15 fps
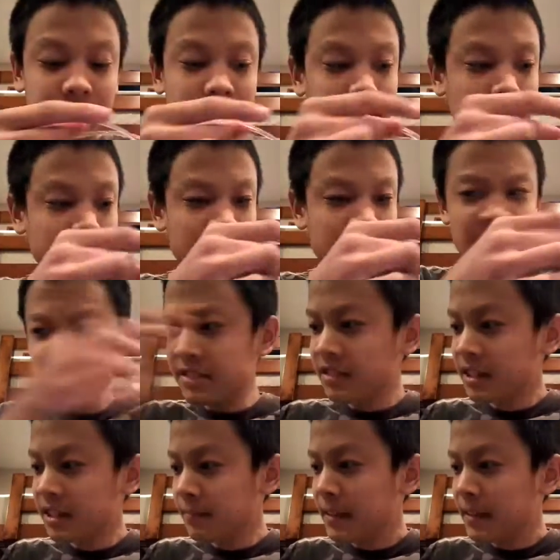As for
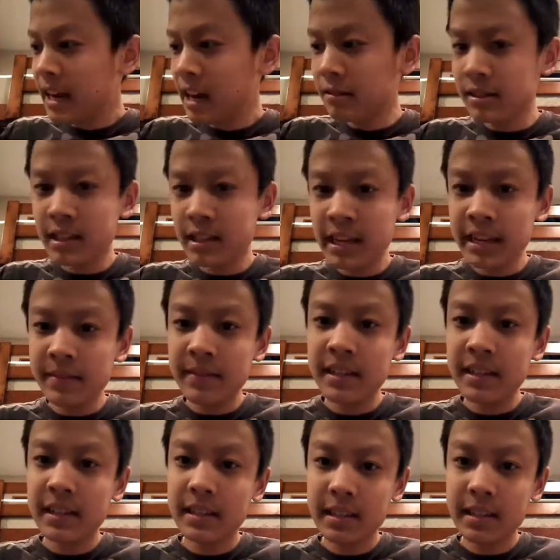Are Lieght
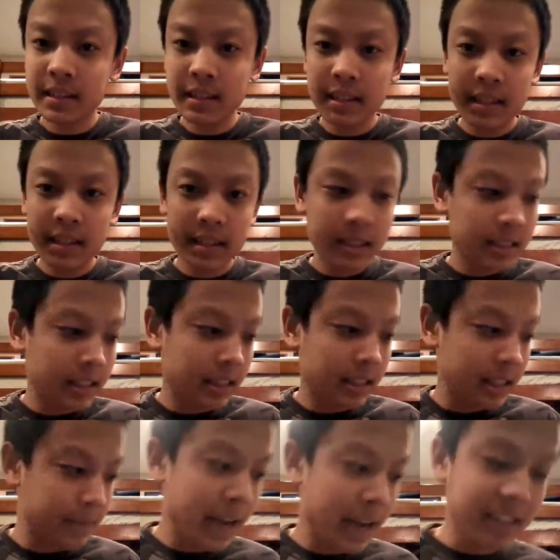Impact
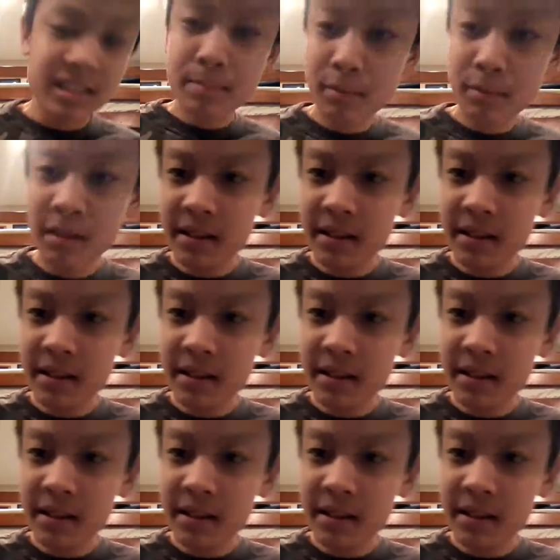Sport,